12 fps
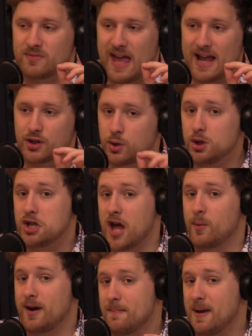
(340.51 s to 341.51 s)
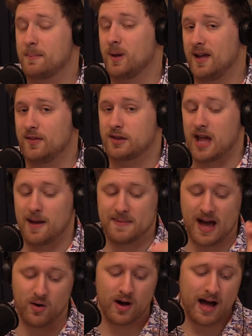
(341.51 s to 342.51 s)
and could generate a big play in this game.
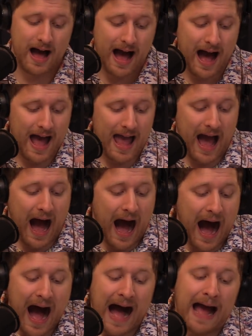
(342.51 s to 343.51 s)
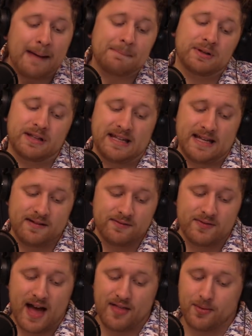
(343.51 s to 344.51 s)
Now, I
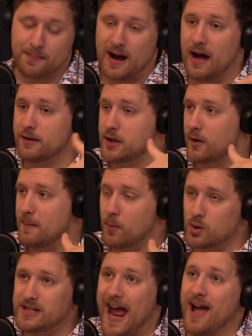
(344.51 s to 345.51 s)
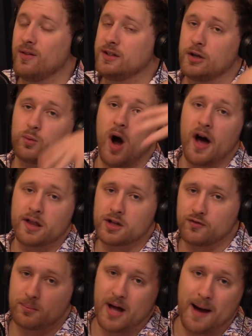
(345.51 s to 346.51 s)
believe that the Browns are a more talented
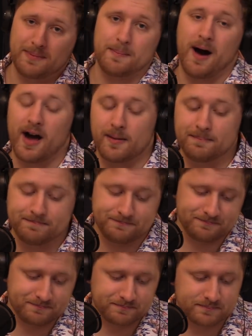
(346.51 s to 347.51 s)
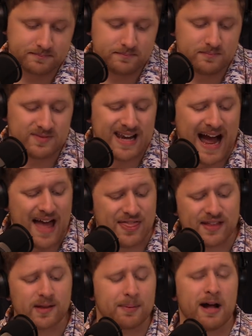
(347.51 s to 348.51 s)
roster from top to bottom. I
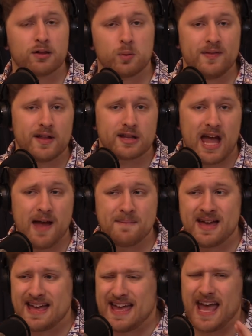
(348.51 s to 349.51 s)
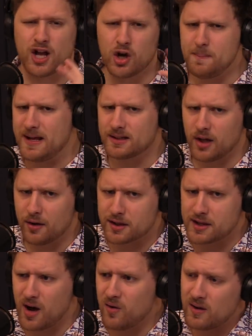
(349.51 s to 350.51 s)
think the Browns win this game. It could be
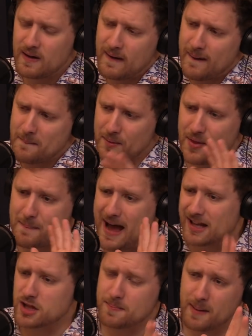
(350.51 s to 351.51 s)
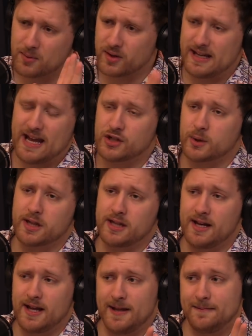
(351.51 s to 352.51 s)
close, though, but the matchup I'm really
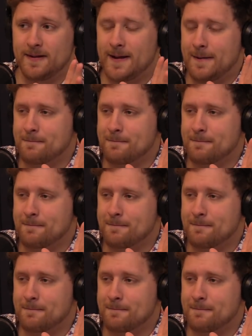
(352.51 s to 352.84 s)
interested in,